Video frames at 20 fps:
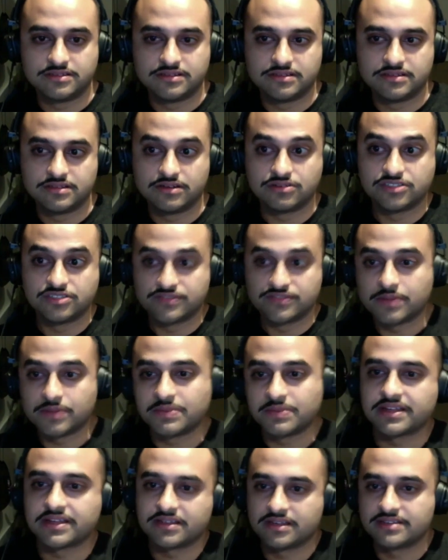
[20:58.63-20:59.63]
you know, develop
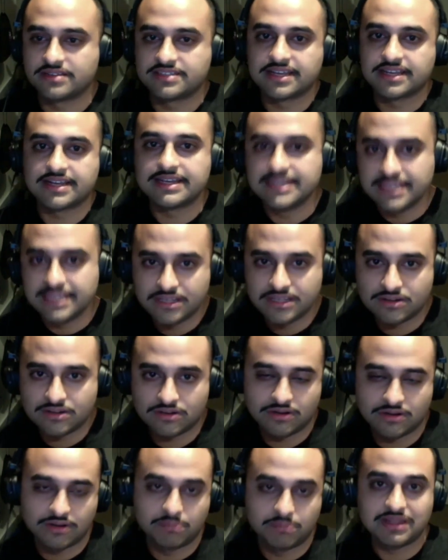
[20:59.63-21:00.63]
like a technique
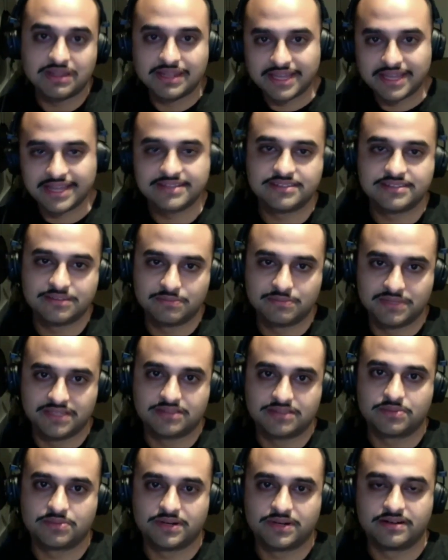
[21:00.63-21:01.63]
or a plan to
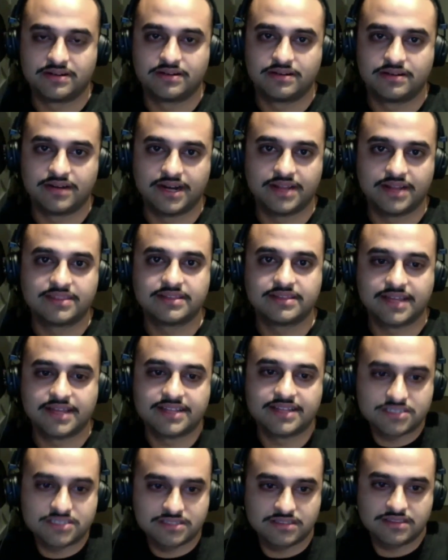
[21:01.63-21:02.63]
beat the predator. And I think
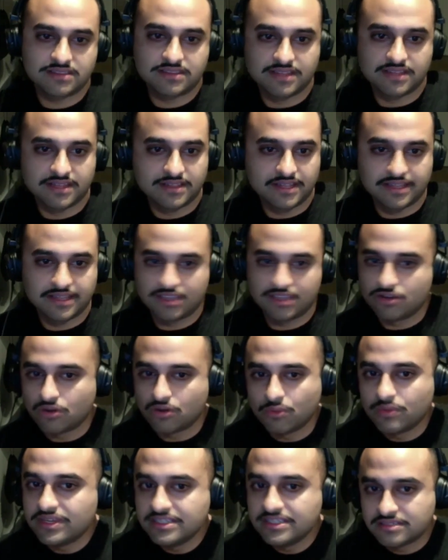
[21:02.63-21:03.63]
that's the thing. Like, you
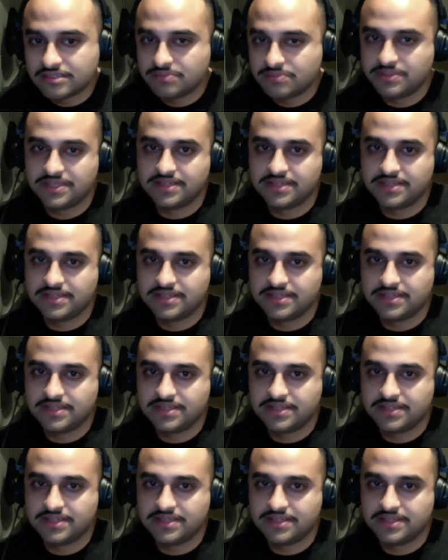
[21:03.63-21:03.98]
don't need to be